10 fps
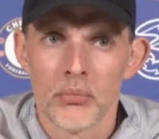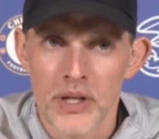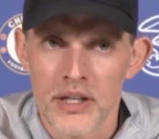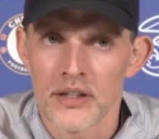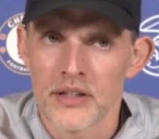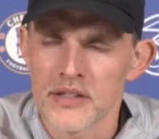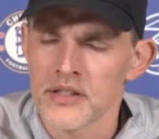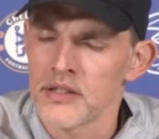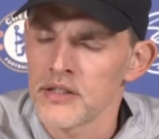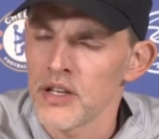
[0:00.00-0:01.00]
being in this
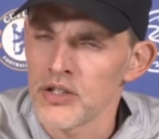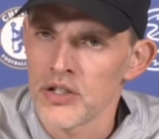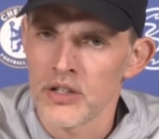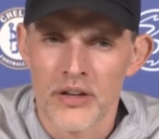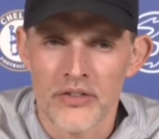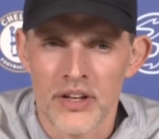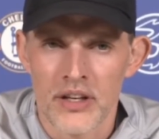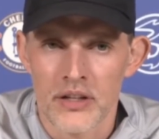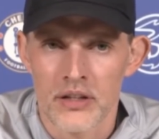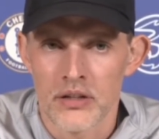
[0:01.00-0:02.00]
discussion, I
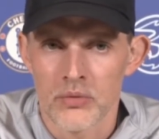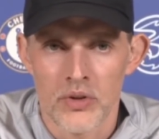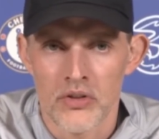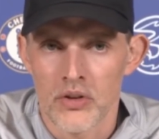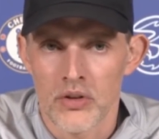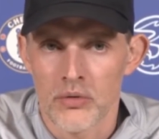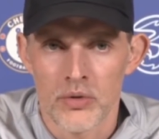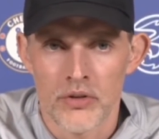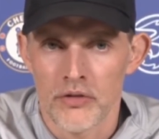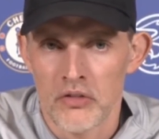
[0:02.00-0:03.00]
think, with the
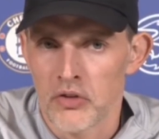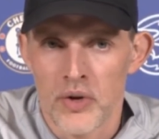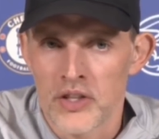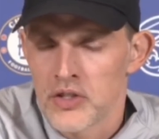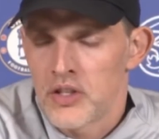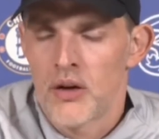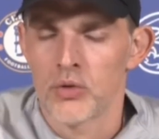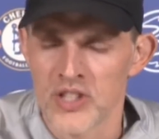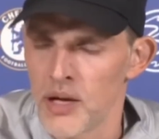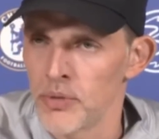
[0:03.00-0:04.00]
Federation. I
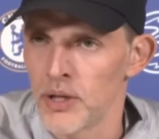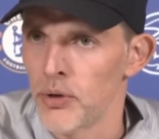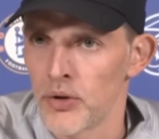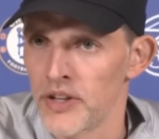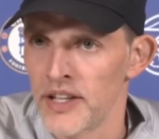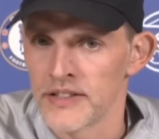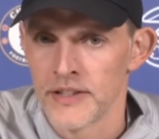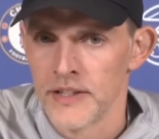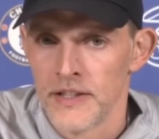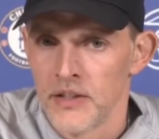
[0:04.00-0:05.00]
was happy about
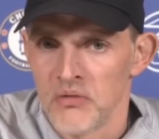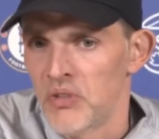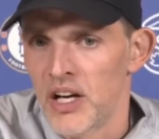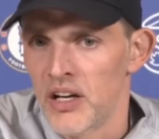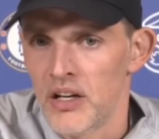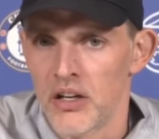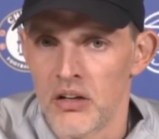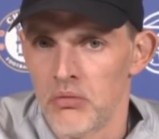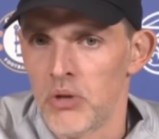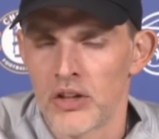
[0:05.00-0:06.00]
that.
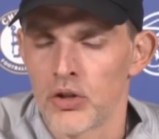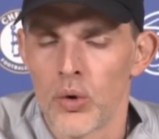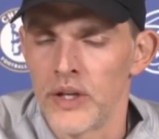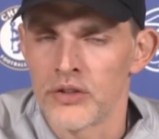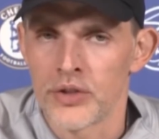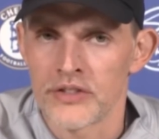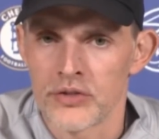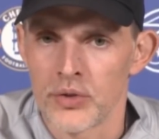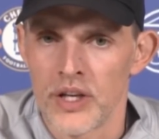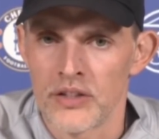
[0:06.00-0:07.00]
I had no
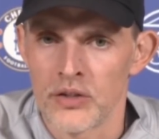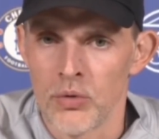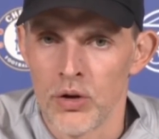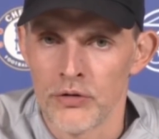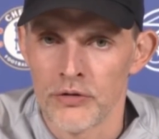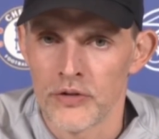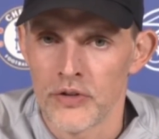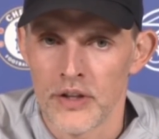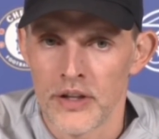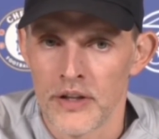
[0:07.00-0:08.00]
interest to get involved
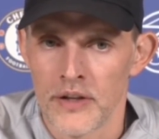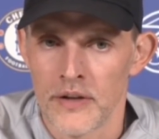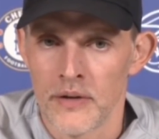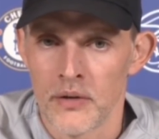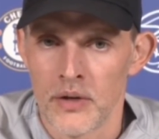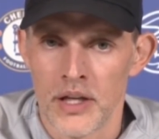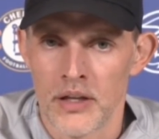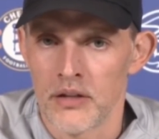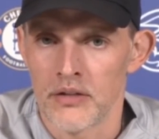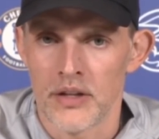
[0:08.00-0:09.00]

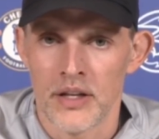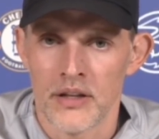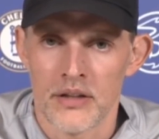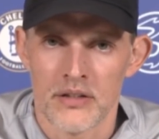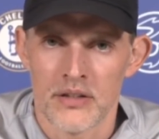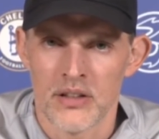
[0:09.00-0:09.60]
and